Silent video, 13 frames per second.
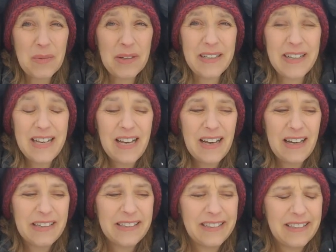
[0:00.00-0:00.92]
But
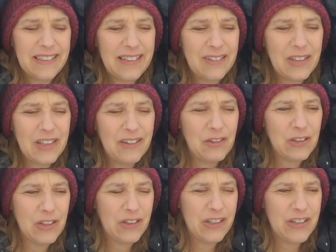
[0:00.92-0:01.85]
I, I would love
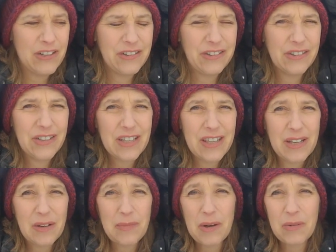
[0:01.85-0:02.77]
to encourage you to
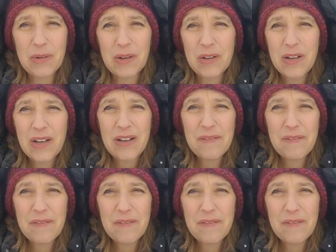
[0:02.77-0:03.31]
think about, well,